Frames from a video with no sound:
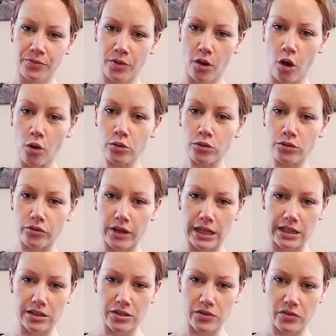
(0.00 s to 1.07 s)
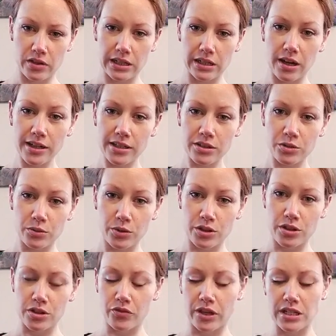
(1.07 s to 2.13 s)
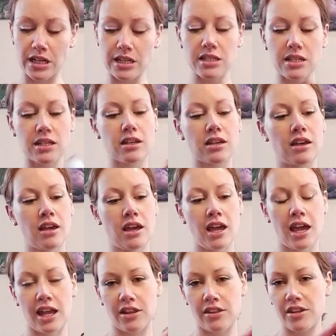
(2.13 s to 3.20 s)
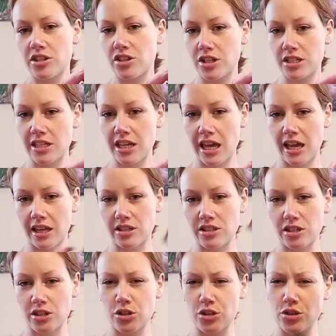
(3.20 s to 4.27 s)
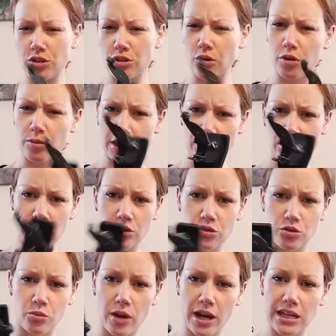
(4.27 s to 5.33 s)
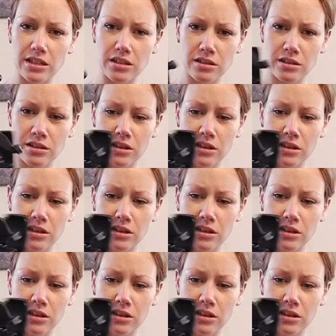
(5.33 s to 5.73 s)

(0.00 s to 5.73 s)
old violin is very light, which is fantastic, and this just adds so much extra weight.